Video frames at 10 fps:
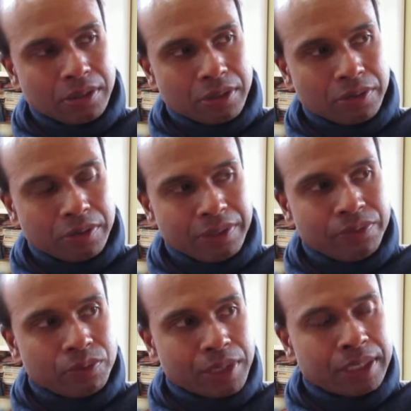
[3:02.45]
or
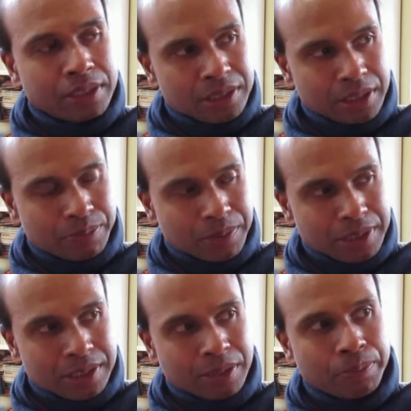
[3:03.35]
even relationship
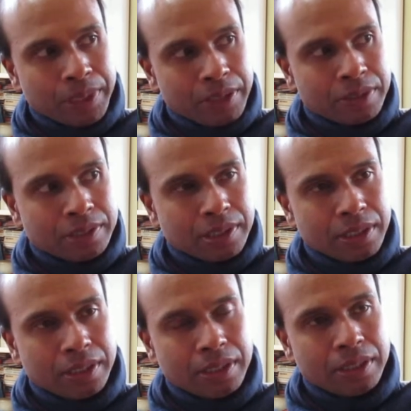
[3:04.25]
disappears
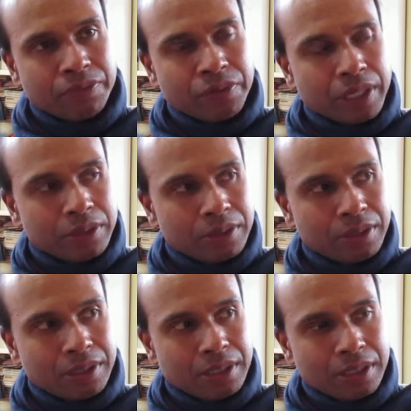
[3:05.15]
in the
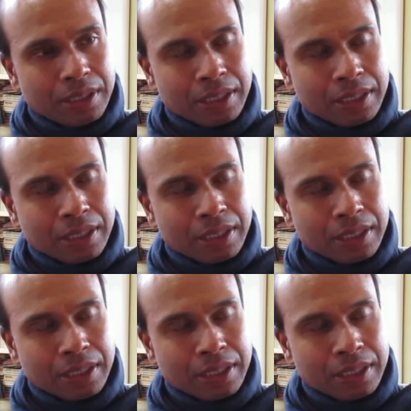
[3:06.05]
final uh,